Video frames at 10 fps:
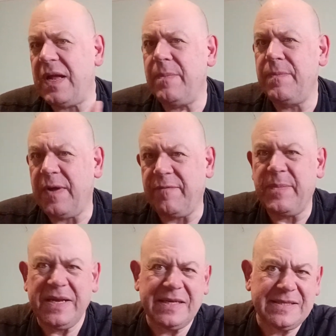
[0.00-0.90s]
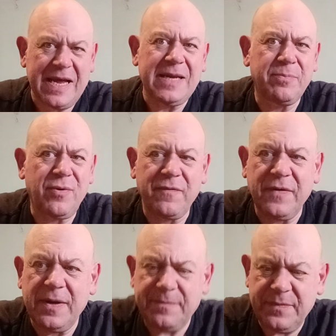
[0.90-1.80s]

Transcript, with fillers: I've, I've made a 10 a profit.